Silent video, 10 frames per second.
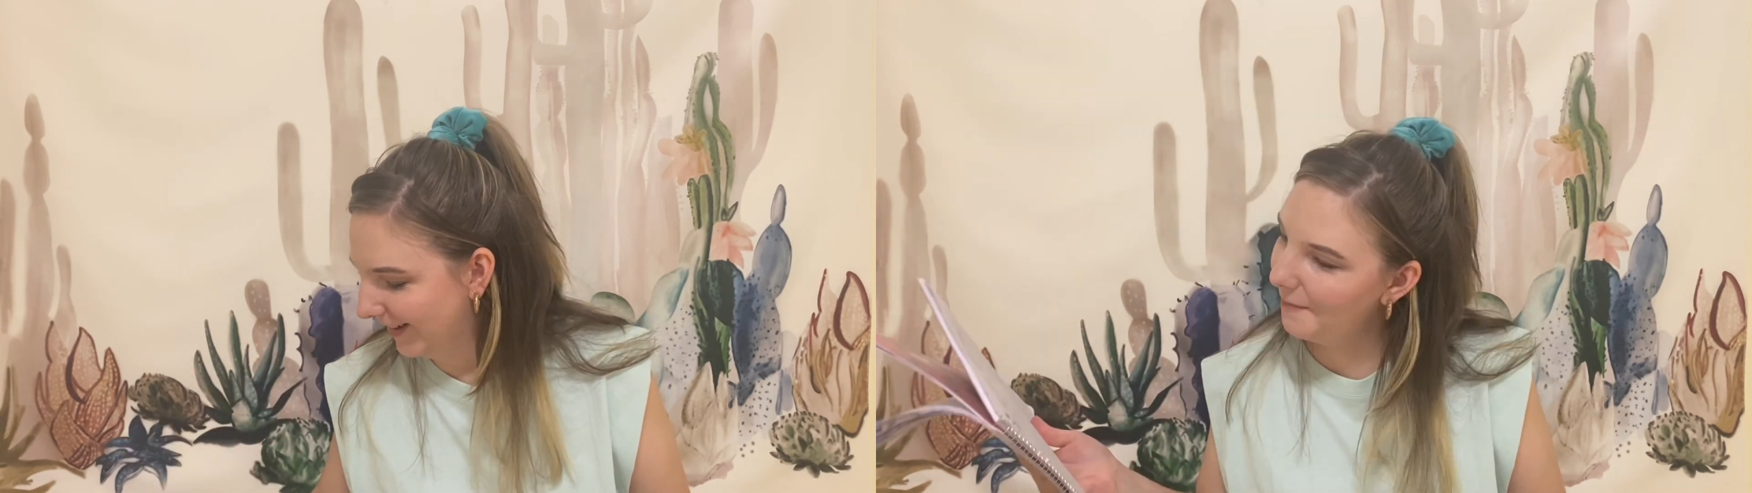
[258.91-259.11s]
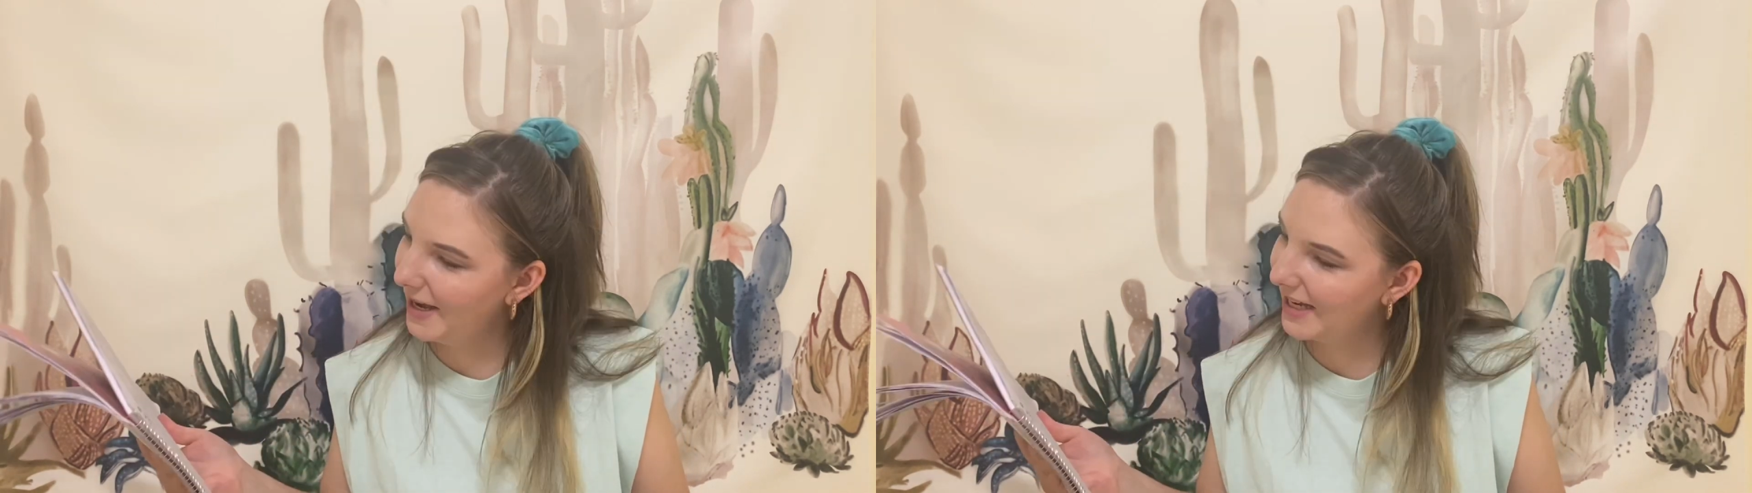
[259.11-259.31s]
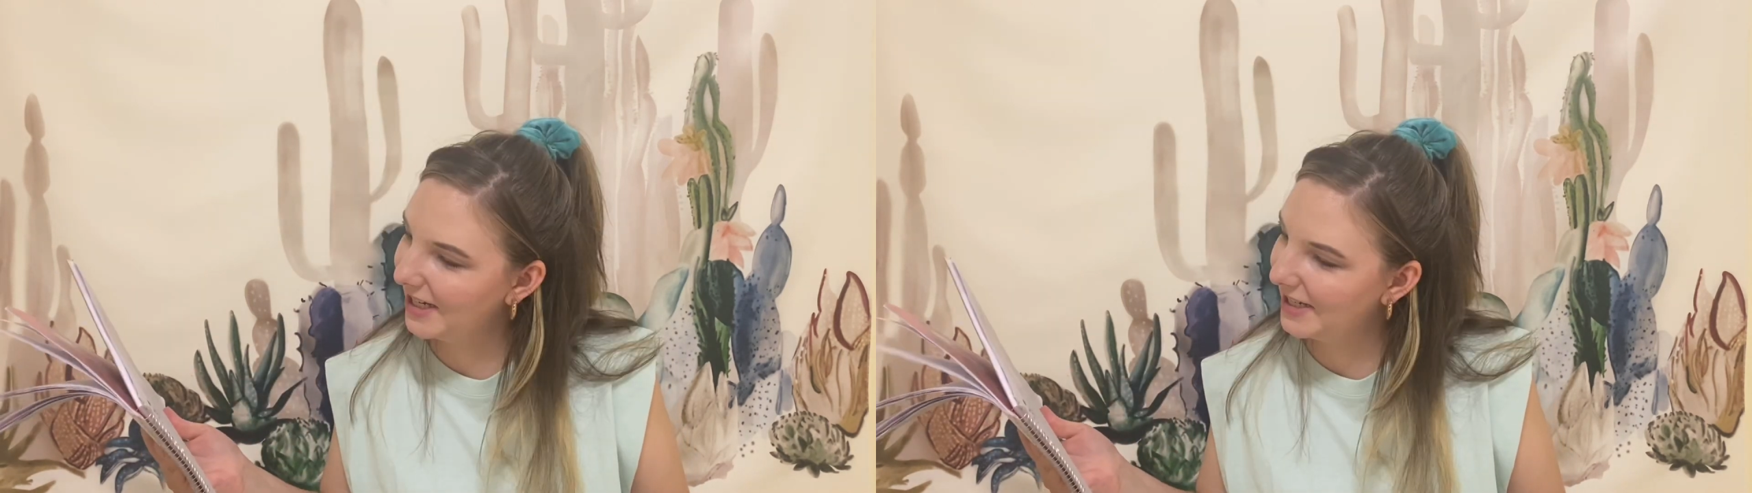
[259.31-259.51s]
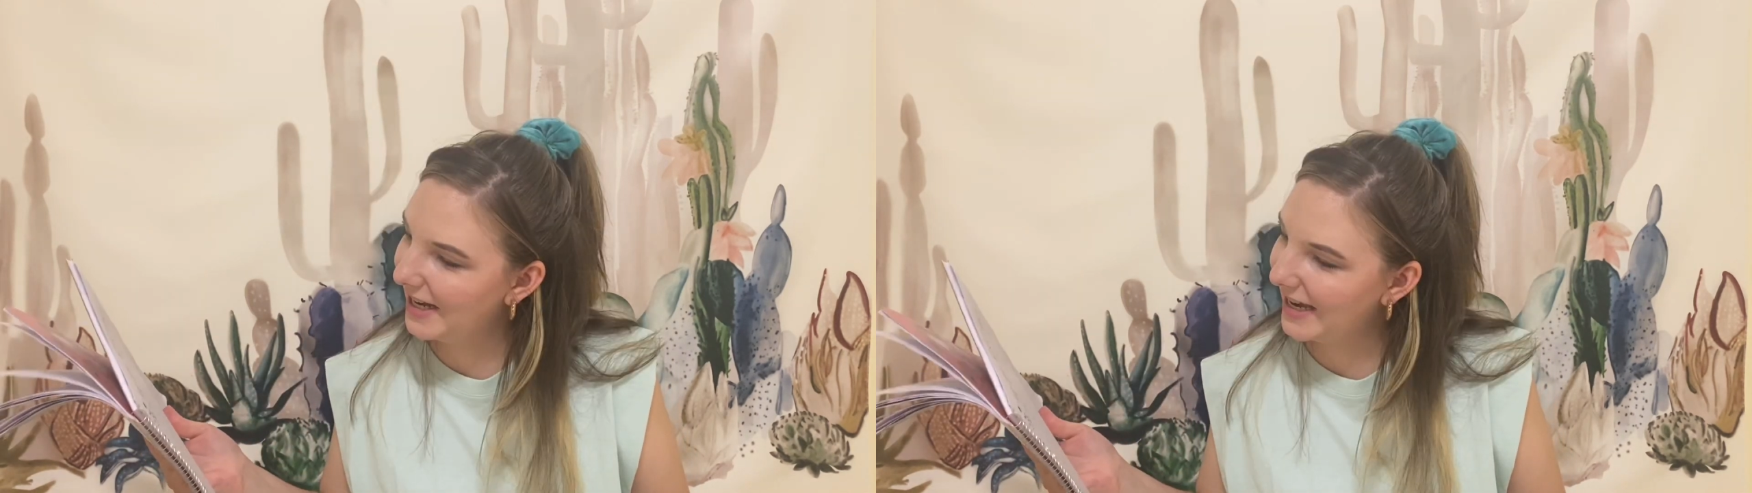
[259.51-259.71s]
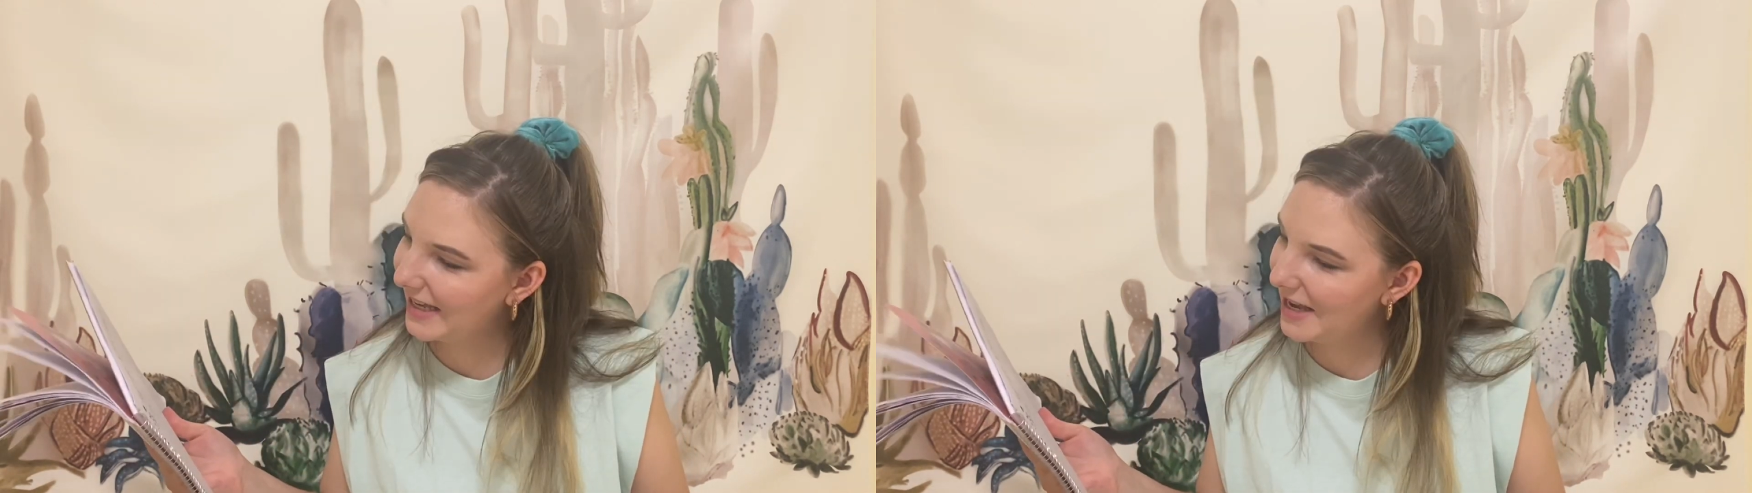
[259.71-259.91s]
Am I good
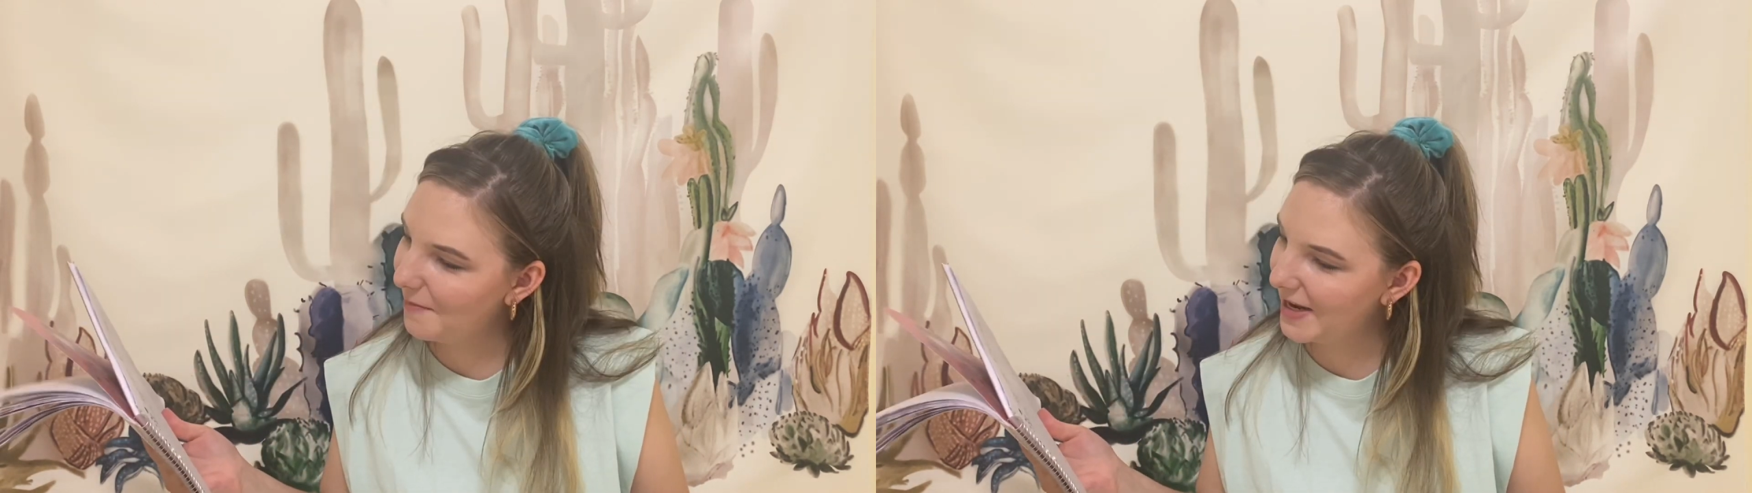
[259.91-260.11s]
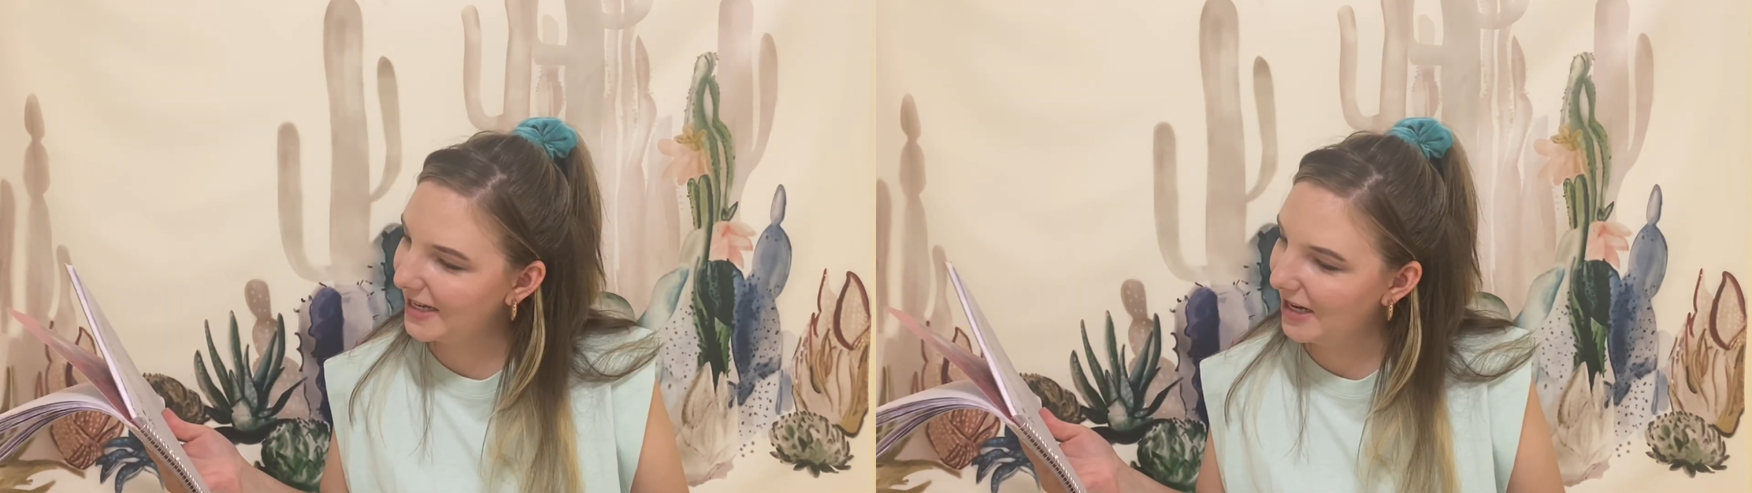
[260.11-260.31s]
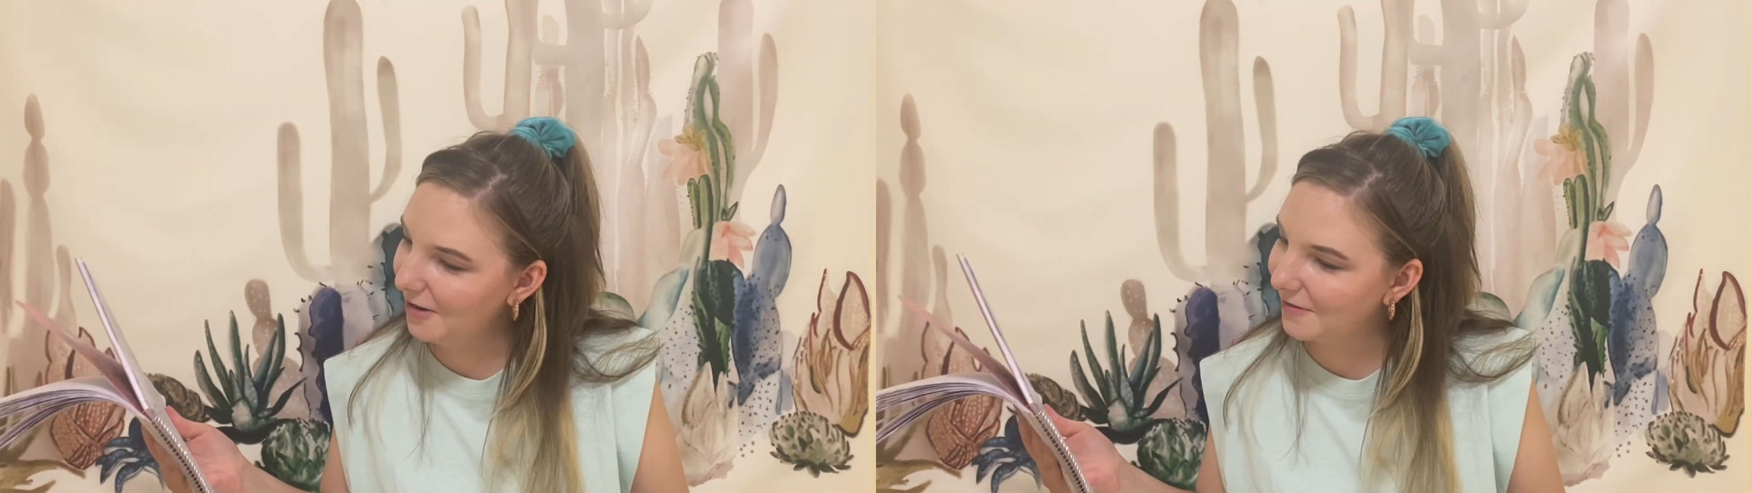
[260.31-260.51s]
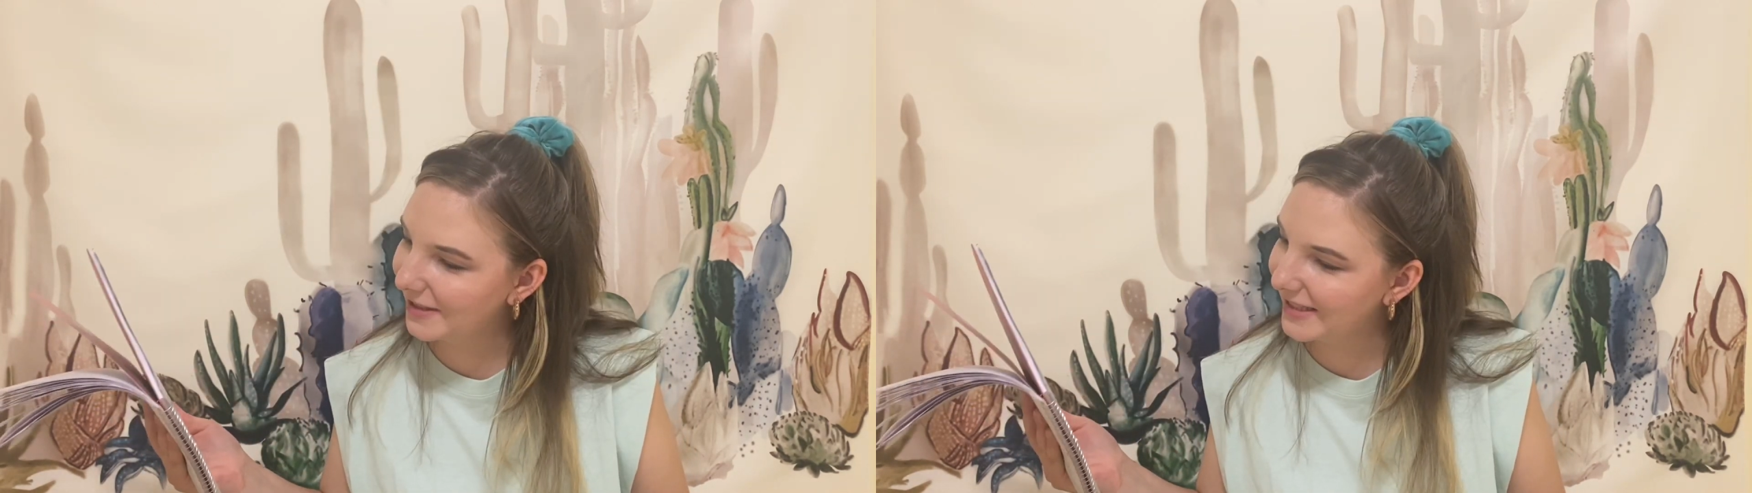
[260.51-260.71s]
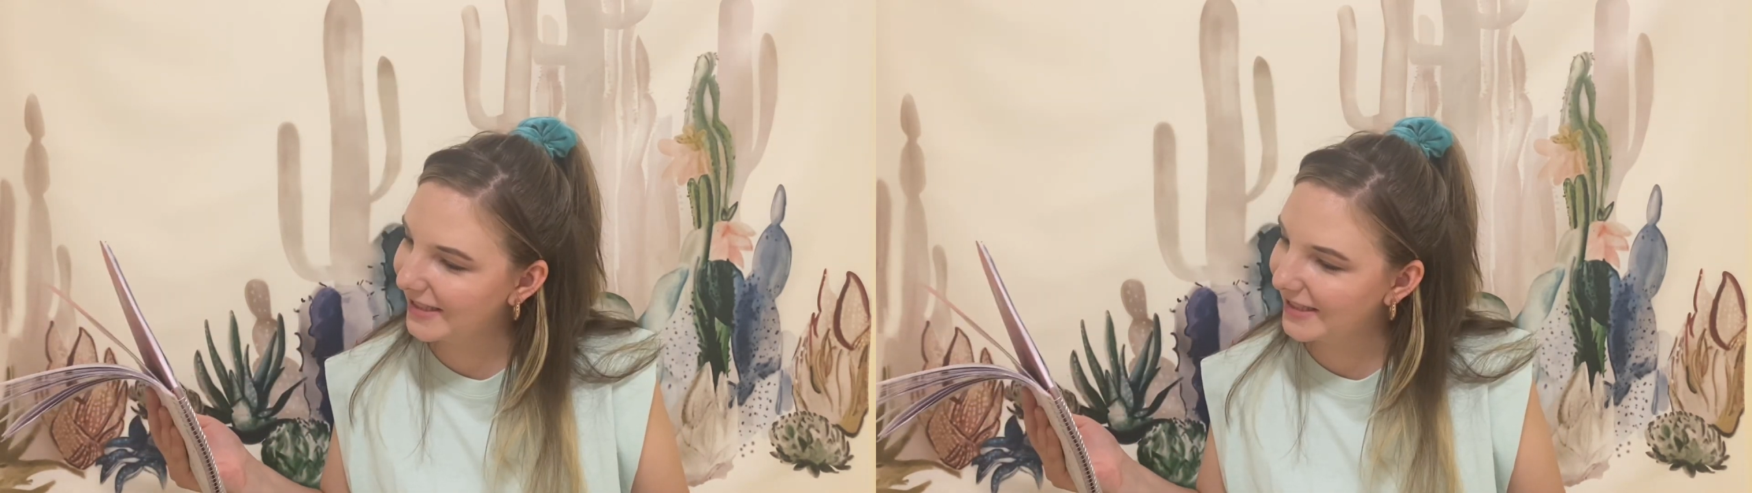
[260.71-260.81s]
at keeping notes?